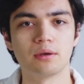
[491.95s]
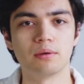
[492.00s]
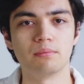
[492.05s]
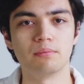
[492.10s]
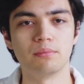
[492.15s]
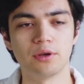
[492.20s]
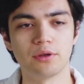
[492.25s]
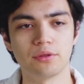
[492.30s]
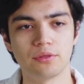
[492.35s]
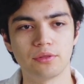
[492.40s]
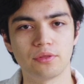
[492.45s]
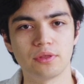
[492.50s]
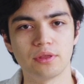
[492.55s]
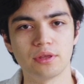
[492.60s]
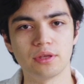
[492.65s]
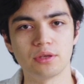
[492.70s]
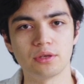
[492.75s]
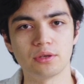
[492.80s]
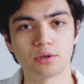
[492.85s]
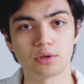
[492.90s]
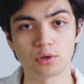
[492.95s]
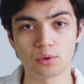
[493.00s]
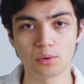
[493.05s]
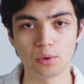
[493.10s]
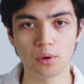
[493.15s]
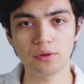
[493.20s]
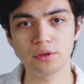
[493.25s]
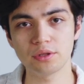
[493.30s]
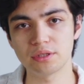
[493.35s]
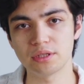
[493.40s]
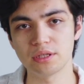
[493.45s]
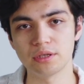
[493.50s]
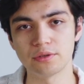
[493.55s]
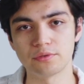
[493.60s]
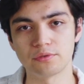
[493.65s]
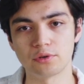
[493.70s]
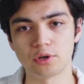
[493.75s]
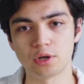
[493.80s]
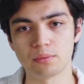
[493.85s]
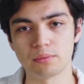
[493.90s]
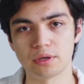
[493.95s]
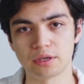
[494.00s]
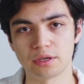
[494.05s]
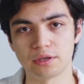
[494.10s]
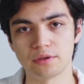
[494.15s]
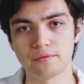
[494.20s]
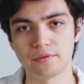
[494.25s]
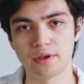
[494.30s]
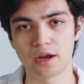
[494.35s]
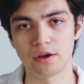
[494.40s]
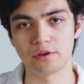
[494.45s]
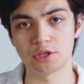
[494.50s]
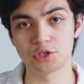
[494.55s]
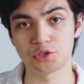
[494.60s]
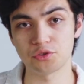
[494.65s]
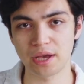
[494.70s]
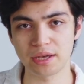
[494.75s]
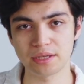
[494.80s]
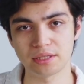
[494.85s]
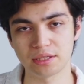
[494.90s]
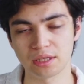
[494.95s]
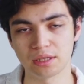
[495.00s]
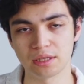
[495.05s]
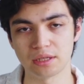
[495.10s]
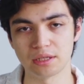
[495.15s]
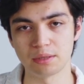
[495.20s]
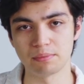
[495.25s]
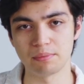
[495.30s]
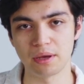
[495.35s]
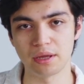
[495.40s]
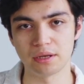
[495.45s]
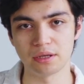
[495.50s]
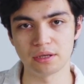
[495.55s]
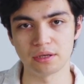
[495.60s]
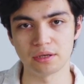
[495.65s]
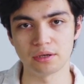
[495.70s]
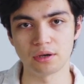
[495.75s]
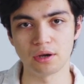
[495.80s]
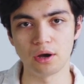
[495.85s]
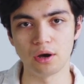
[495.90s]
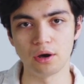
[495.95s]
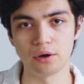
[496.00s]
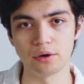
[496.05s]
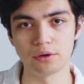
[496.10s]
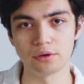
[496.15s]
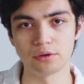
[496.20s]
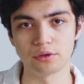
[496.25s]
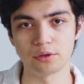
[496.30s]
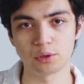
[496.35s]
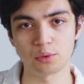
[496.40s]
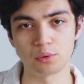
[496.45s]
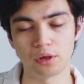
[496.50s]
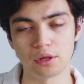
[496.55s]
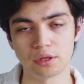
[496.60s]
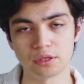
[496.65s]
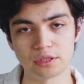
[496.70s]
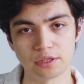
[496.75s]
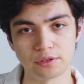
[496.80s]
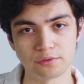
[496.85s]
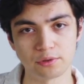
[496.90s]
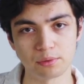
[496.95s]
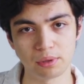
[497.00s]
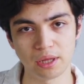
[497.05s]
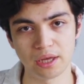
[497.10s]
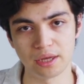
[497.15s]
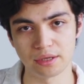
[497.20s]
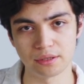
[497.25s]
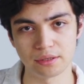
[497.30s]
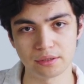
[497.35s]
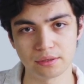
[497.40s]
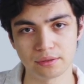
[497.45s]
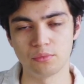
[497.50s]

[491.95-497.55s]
but the quality of aroma can vary drastically depending on the quality of the blend,